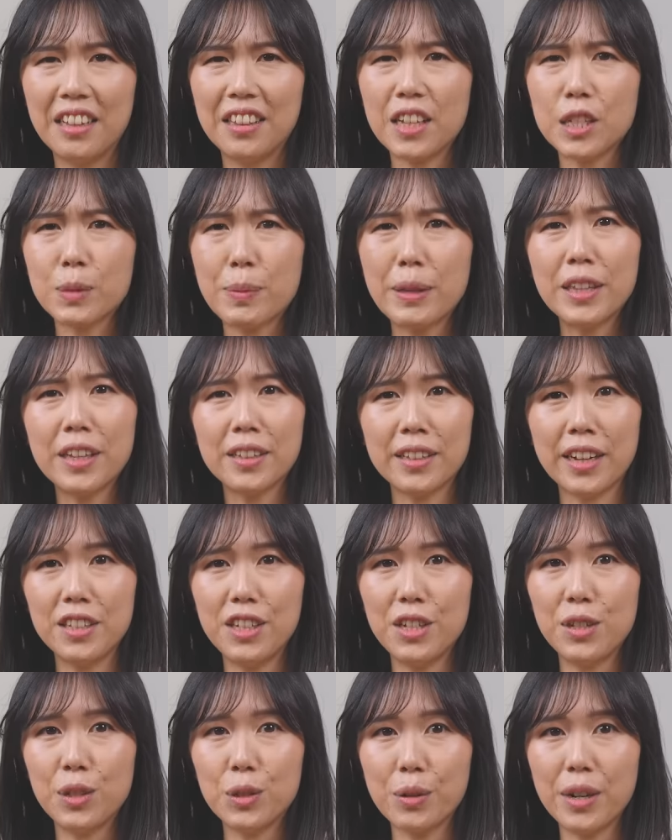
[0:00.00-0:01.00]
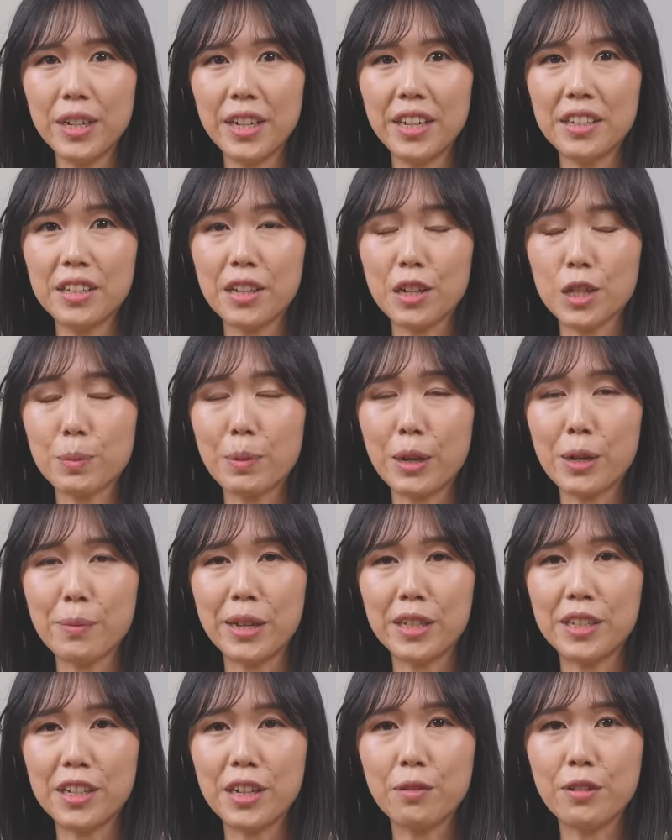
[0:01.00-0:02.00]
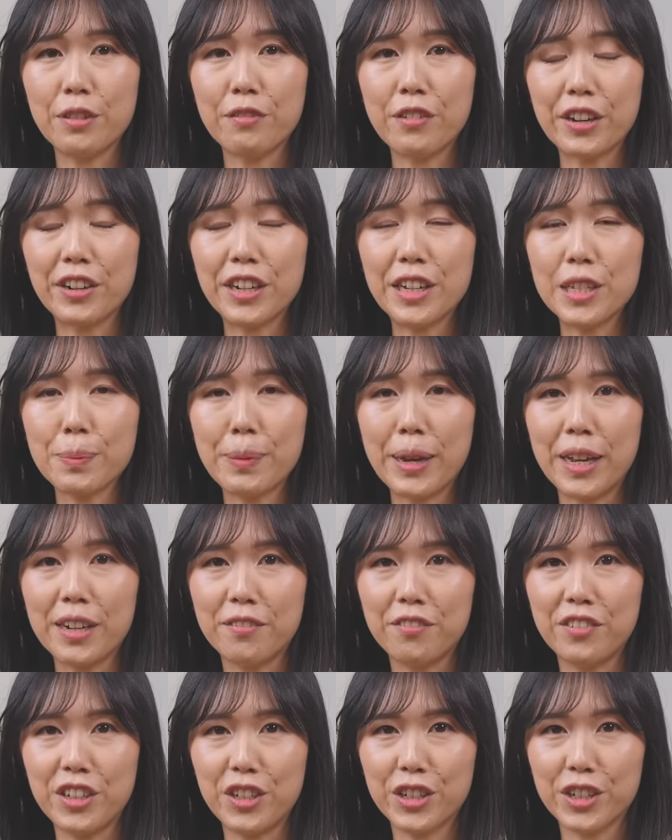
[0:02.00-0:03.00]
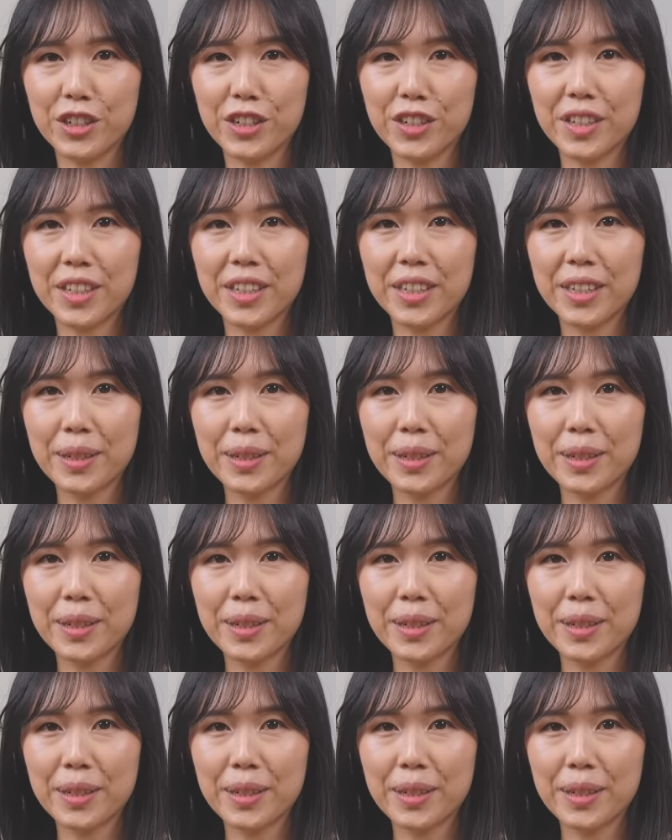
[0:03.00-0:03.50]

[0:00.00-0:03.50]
They spent the 1920s experimenting with various pen features.